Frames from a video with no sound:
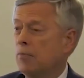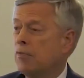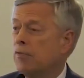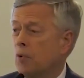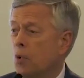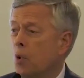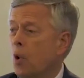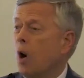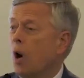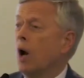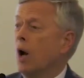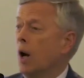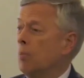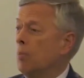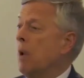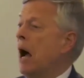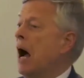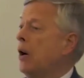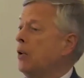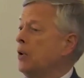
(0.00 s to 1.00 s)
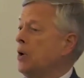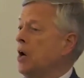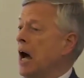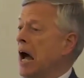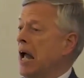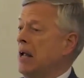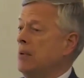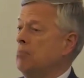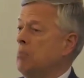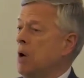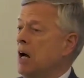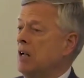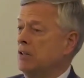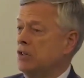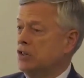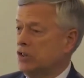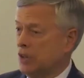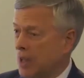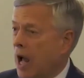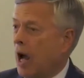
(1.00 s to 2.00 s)
for about 9
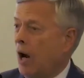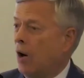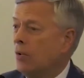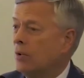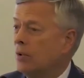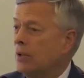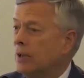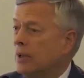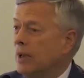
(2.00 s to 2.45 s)
months now,